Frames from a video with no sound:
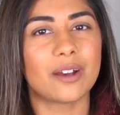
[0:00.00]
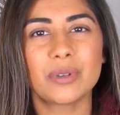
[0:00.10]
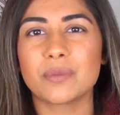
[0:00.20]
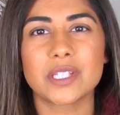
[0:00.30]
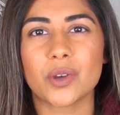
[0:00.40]
I'm
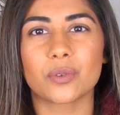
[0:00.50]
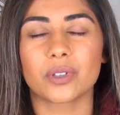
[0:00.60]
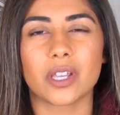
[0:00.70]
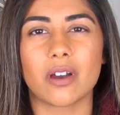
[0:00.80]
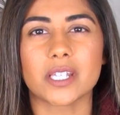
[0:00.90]
gonna be
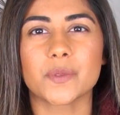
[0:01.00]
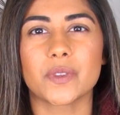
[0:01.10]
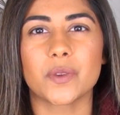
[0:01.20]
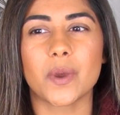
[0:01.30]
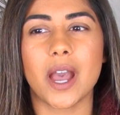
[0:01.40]
totally honest
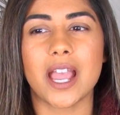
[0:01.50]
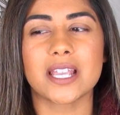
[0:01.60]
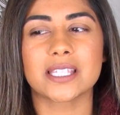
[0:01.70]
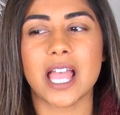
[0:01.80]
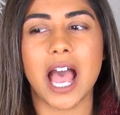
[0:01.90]
with you
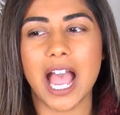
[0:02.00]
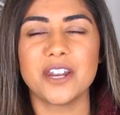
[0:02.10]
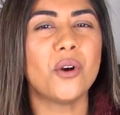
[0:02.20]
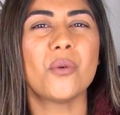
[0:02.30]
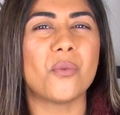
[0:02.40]
guys. I
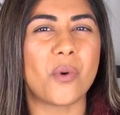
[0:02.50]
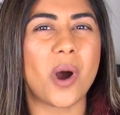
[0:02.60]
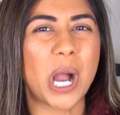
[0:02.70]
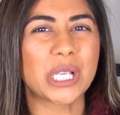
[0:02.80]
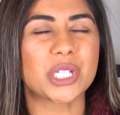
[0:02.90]
don't
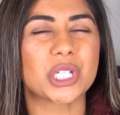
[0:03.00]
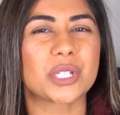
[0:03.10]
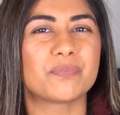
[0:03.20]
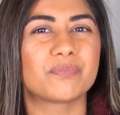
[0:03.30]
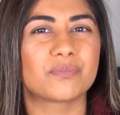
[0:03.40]

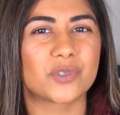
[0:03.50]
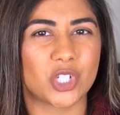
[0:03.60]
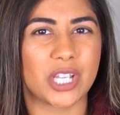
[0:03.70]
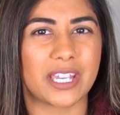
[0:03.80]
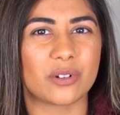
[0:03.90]
watch
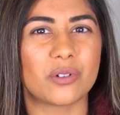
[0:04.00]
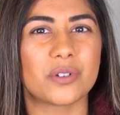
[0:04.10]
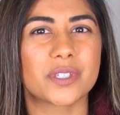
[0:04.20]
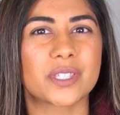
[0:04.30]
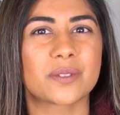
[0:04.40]

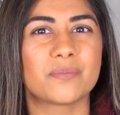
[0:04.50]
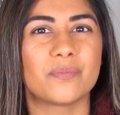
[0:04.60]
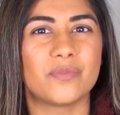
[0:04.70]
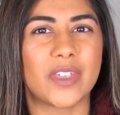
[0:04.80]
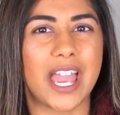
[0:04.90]
channels
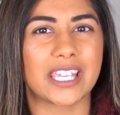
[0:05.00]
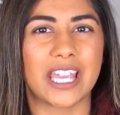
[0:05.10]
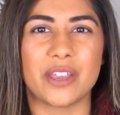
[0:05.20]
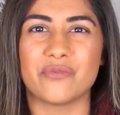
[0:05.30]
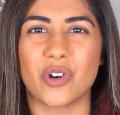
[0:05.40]
that
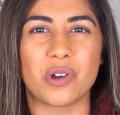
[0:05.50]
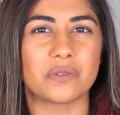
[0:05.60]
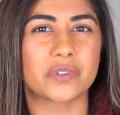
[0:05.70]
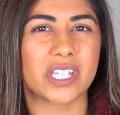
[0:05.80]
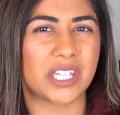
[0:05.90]
get
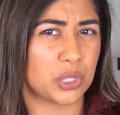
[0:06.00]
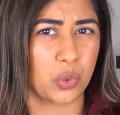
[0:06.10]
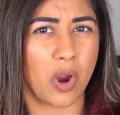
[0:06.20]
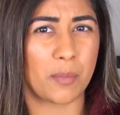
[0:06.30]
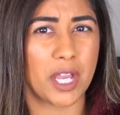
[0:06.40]
involved in
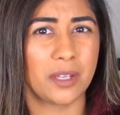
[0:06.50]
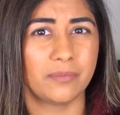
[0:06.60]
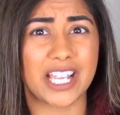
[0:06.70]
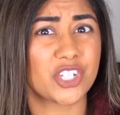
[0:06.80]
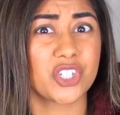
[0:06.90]
drama.
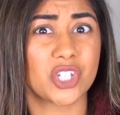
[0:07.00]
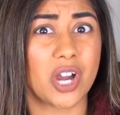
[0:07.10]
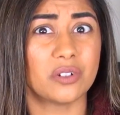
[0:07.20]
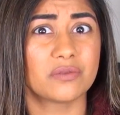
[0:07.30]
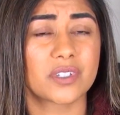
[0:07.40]
I just
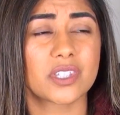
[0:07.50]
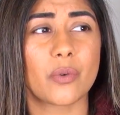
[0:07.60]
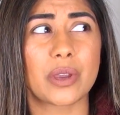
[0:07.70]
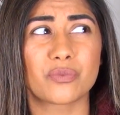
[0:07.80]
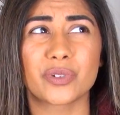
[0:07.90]
don't. So
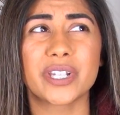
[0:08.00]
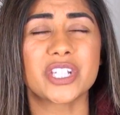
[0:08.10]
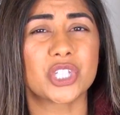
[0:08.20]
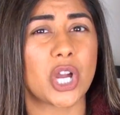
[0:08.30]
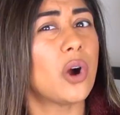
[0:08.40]
I
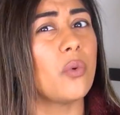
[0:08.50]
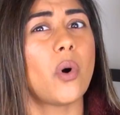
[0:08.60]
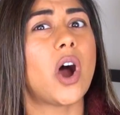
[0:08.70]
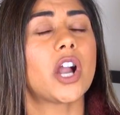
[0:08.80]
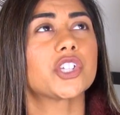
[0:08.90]
really don't
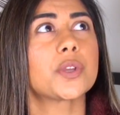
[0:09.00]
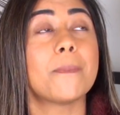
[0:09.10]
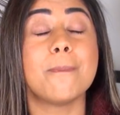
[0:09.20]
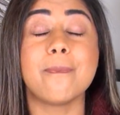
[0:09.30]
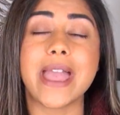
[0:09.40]
watch
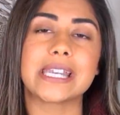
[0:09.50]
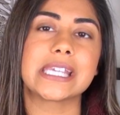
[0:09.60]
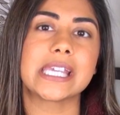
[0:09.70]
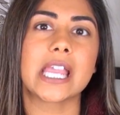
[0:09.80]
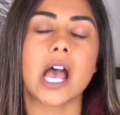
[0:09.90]

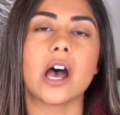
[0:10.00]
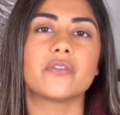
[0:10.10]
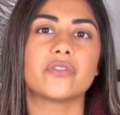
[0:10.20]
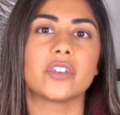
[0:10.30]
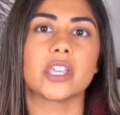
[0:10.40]
many
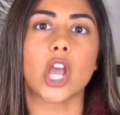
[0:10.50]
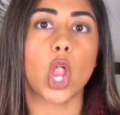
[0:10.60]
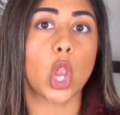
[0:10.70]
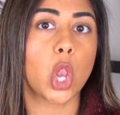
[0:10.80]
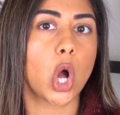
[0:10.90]
of the
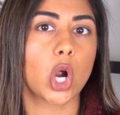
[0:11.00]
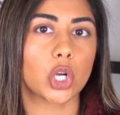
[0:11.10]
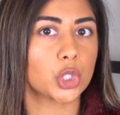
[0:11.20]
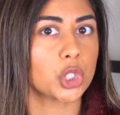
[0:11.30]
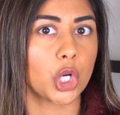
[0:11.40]

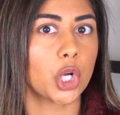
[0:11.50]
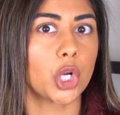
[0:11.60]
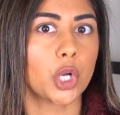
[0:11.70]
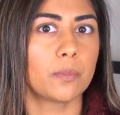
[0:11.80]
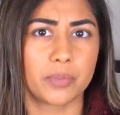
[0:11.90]

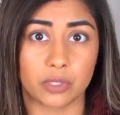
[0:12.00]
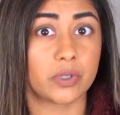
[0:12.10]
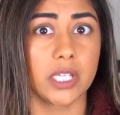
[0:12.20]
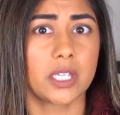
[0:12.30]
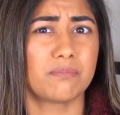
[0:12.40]
larger
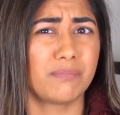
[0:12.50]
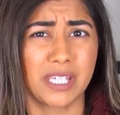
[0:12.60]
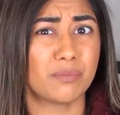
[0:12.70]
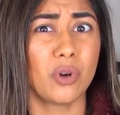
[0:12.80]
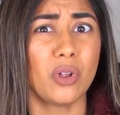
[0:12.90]
beauty
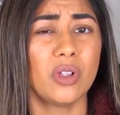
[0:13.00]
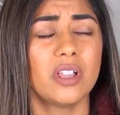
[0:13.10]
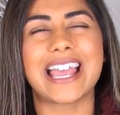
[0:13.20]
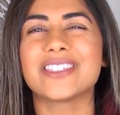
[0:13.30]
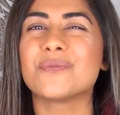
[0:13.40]
people.
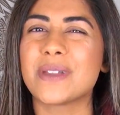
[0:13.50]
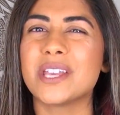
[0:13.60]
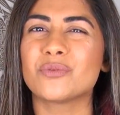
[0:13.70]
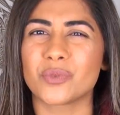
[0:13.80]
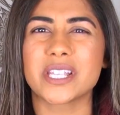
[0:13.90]
And the
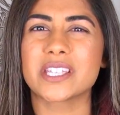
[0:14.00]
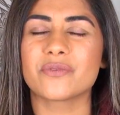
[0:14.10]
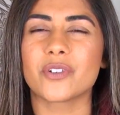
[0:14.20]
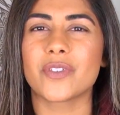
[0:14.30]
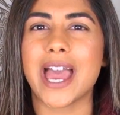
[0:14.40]
main reason
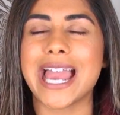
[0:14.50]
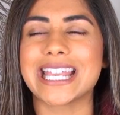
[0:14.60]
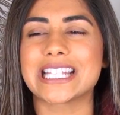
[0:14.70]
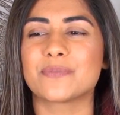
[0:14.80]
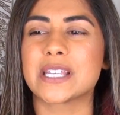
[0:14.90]
for
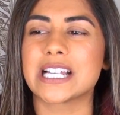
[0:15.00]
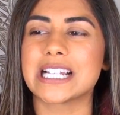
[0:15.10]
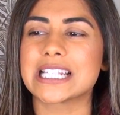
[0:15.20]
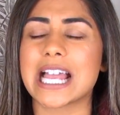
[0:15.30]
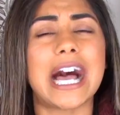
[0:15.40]
that is
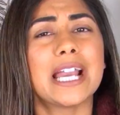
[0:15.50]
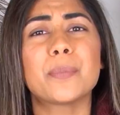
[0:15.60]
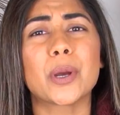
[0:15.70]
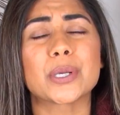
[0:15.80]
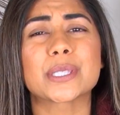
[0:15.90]
because I
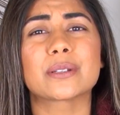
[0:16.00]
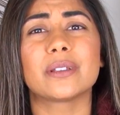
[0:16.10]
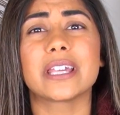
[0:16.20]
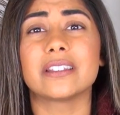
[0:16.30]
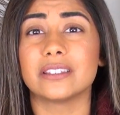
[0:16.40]

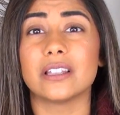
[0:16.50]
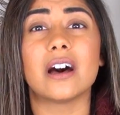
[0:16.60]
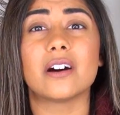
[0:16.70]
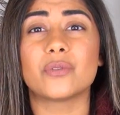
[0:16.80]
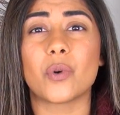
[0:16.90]
personally
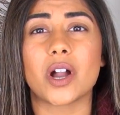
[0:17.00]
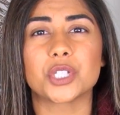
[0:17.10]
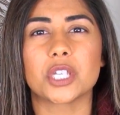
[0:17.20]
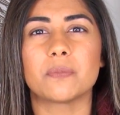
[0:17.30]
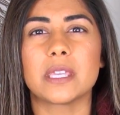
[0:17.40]
love
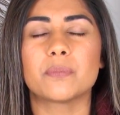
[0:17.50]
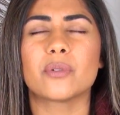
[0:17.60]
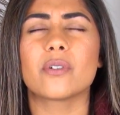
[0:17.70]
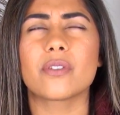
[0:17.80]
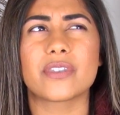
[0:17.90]
watching
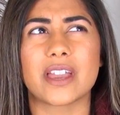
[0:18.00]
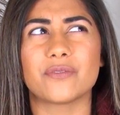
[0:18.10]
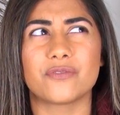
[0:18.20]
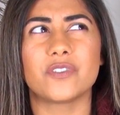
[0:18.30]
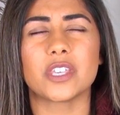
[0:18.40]
people
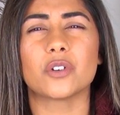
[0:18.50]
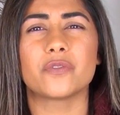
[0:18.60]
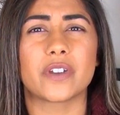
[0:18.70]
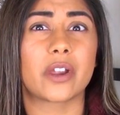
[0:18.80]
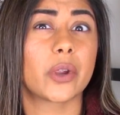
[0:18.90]
that feel
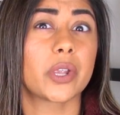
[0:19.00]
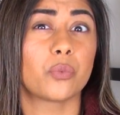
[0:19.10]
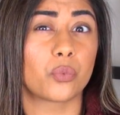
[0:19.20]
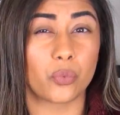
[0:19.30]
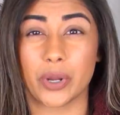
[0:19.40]
very
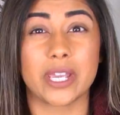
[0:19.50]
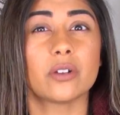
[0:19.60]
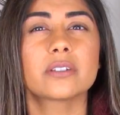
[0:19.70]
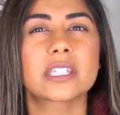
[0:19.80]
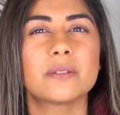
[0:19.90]

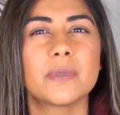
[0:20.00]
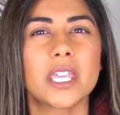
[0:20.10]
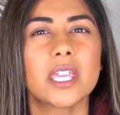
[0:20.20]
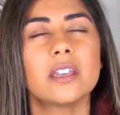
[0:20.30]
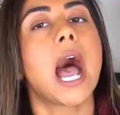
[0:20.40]
real to
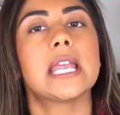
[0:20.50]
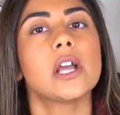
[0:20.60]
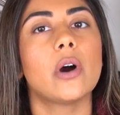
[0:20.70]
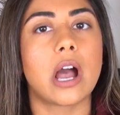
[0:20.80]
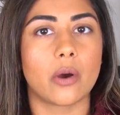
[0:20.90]
me. I
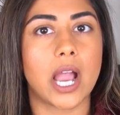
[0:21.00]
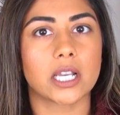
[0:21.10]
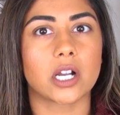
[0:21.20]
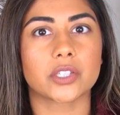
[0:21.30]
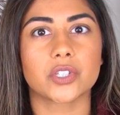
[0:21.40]
know how I
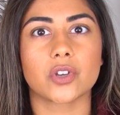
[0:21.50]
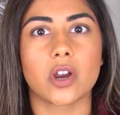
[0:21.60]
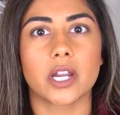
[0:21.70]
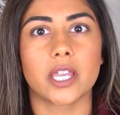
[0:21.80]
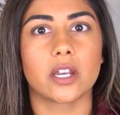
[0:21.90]
got
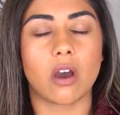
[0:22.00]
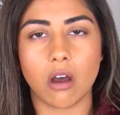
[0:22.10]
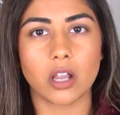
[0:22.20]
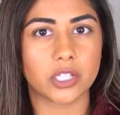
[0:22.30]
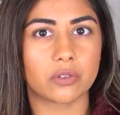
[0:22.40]
started
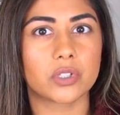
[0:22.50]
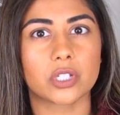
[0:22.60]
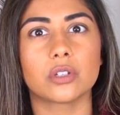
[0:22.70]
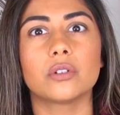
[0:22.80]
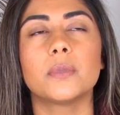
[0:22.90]
on
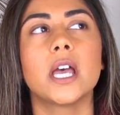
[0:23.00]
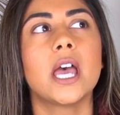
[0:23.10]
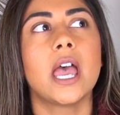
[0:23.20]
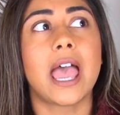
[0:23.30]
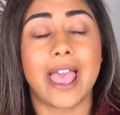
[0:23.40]
YouTube,
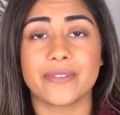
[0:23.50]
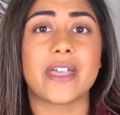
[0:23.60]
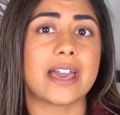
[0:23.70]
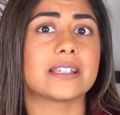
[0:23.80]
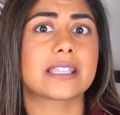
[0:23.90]
and
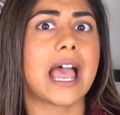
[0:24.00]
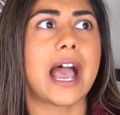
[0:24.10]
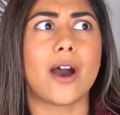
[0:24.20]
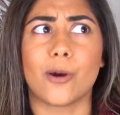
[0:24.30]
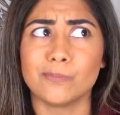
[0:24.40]
that is
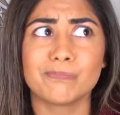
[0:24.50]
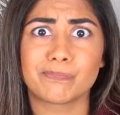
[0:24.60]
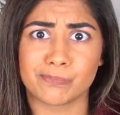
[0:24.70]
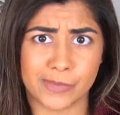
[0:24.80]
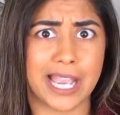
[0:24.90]
how
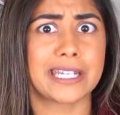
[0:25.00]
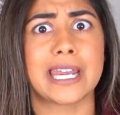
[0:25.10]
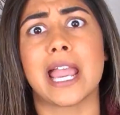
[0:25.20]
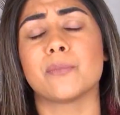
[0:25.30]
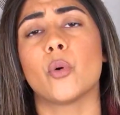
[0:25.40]

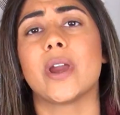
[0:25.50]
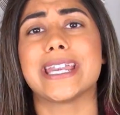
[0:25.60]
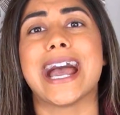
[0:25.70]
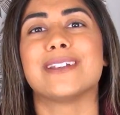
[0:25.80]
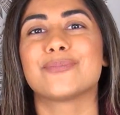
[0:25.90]

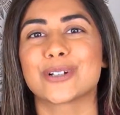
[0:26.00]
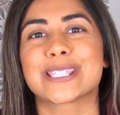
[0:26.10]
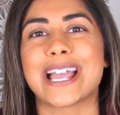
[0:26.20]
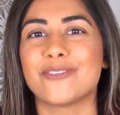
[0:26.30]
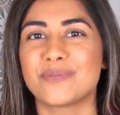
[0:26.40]

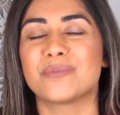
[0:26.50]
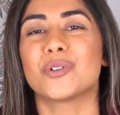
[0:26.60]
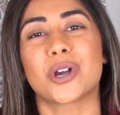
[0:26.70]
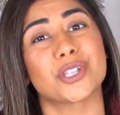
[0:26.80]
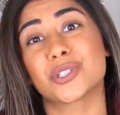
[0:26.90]
99.9% of
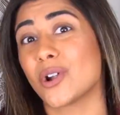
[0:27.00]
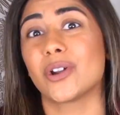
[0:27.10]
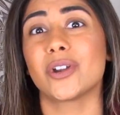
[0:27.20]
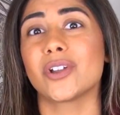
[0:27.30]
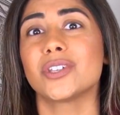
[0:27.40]
people got
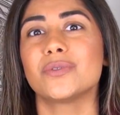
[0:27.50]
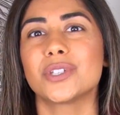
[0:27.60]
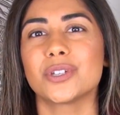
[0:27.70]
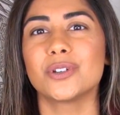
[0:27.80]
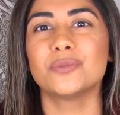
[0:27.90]
started on
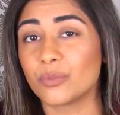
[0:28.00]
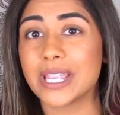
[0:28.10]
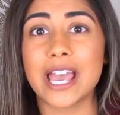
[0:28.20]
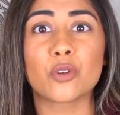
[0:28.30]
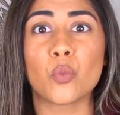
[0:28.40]
YouTube. We
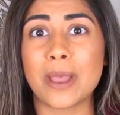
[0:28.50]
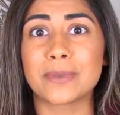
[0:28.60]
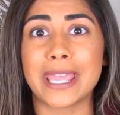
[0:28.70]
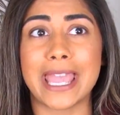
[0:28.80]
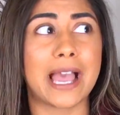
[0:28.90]
had a
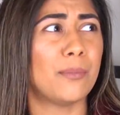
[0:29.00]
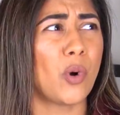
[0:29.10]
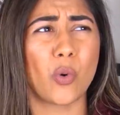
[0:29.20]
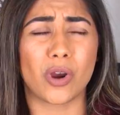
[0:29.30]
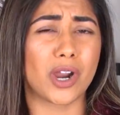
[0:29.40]
webcam
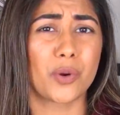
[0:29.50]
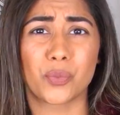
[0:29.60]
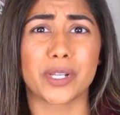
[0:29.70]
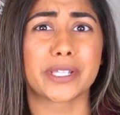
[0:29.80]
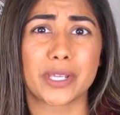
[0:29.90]
or a
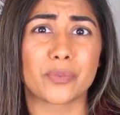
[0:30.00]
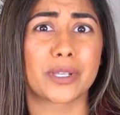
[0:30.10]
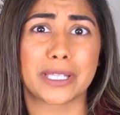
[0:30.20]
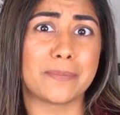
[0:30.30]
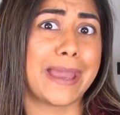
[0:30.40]
really,
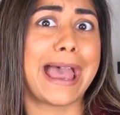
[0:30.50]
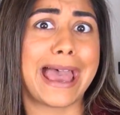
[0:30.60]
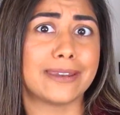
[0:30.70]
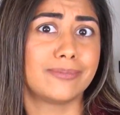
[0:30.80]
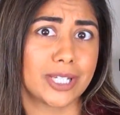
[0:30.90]
really
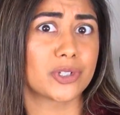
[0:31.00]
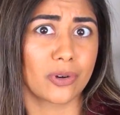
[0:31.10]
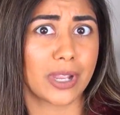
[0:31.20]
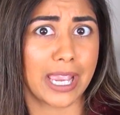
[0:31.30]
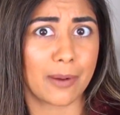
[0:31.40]
bad
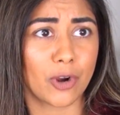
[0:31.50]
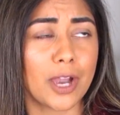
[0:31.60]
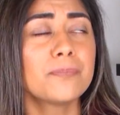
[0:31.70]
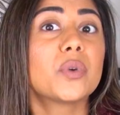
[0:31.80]
digital camera.